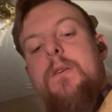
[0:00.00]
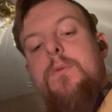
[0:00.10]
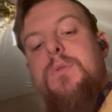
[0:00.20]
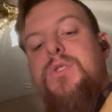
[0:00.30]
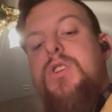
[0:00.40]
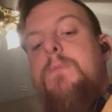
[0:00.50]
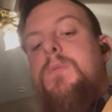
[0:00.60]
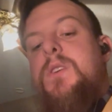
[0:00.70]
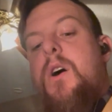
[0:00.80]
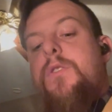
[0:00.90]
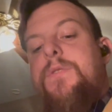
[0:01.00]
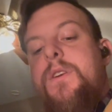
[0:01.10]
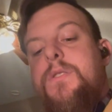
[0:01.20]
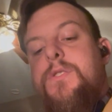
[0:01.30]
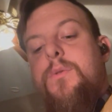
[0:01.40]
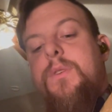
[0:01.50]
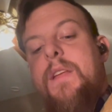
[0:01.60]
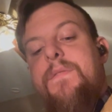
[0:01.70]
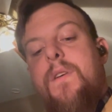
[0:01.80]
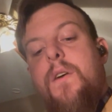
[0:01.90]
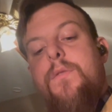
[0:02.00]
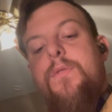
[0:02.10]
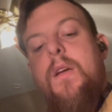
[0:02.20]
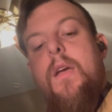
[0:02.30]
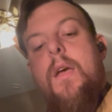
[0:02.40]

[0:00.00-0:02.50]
When Shem was a hundred years old, he fathered